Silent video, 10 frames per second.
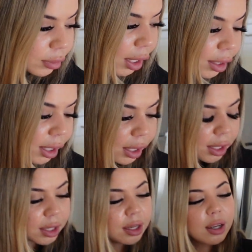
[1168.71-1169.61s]
And
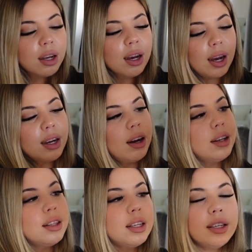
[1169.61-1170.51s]
then I
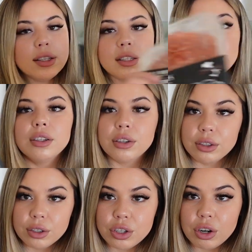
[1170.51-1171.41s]
got these
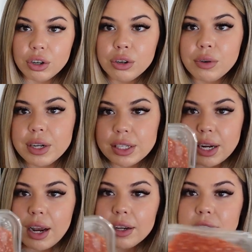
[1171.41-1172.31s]
little charcuterie
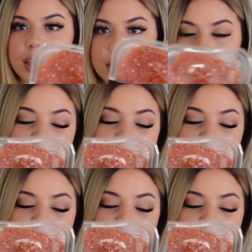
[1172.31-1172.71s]
snacks. You guys have